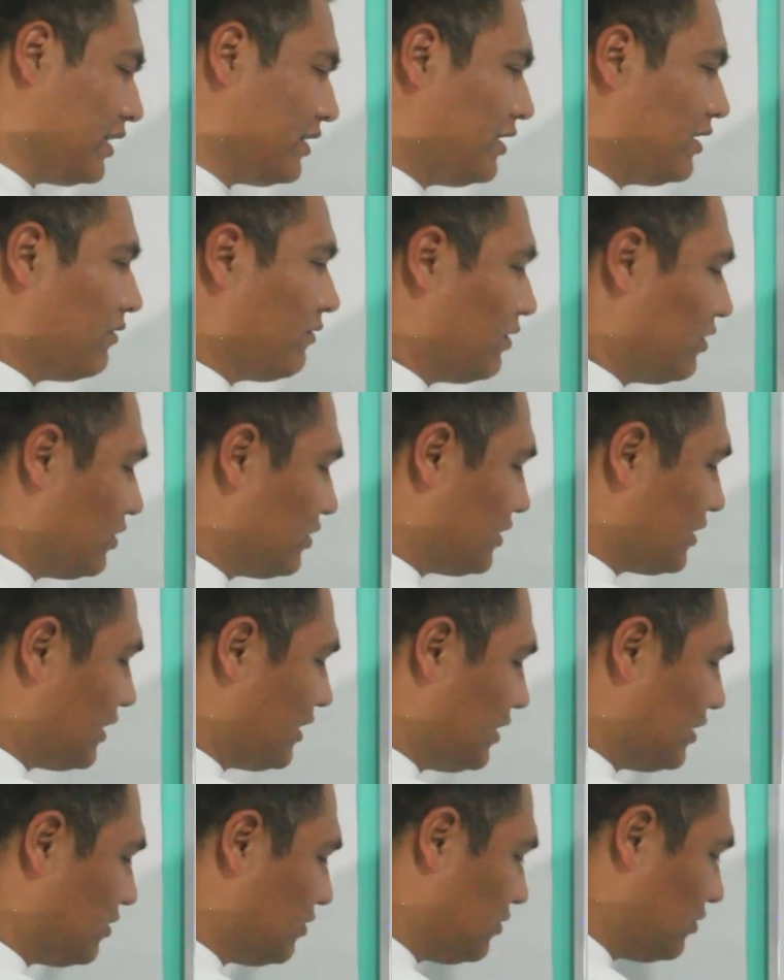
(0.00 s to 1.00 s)
I think what you
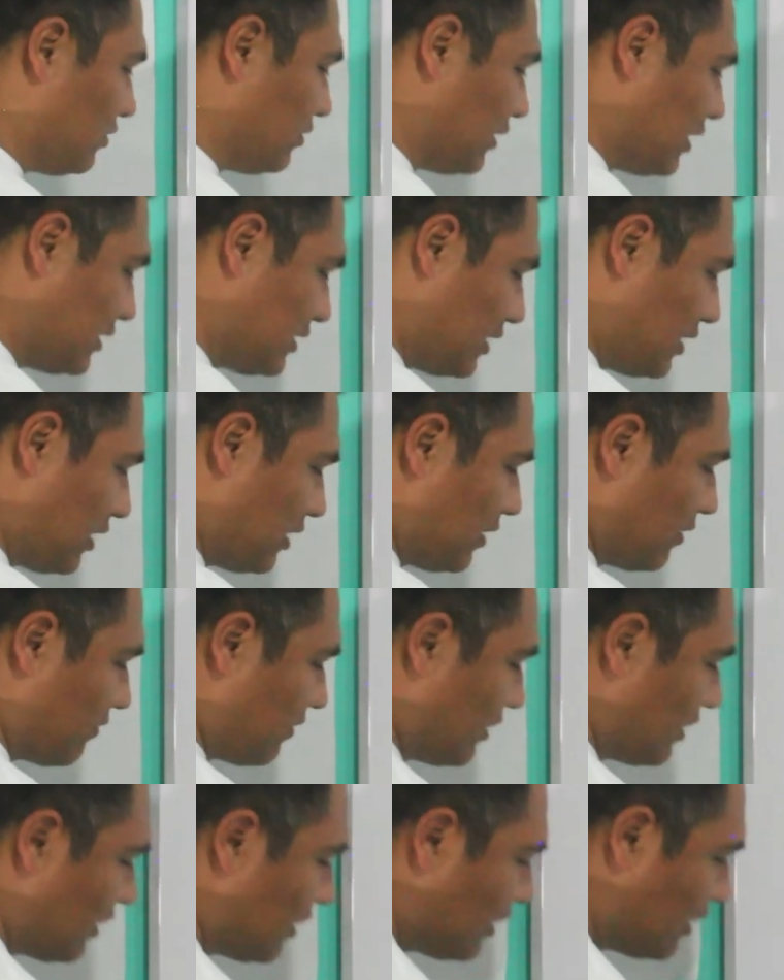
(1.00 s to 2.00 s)
said is true. That's another
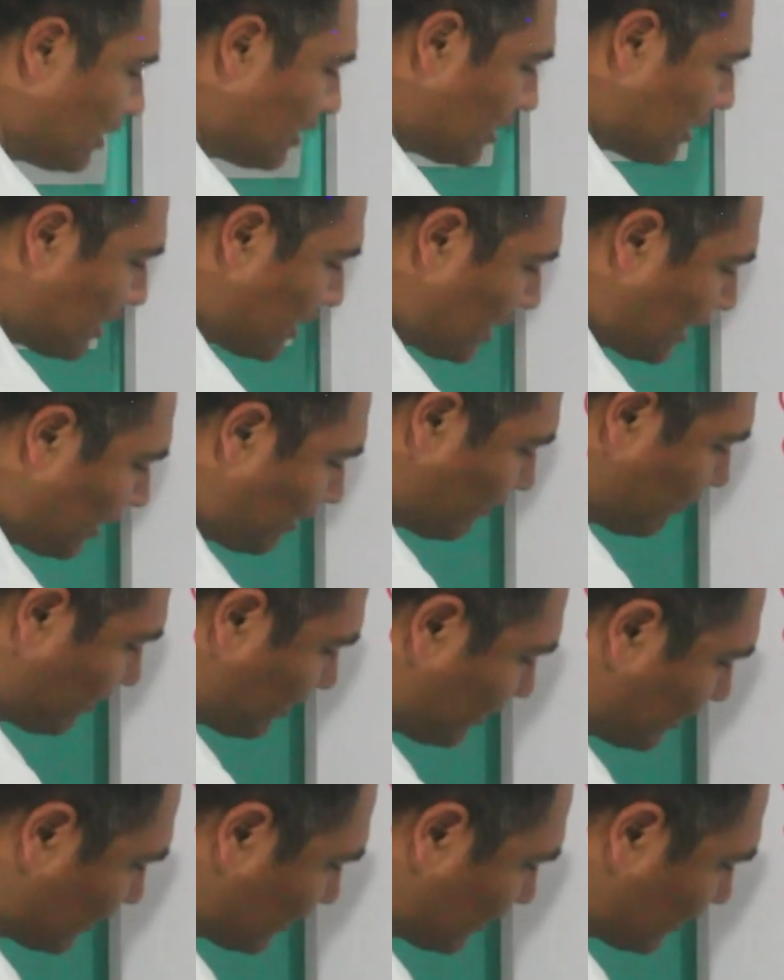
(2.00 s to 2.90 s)
way how you can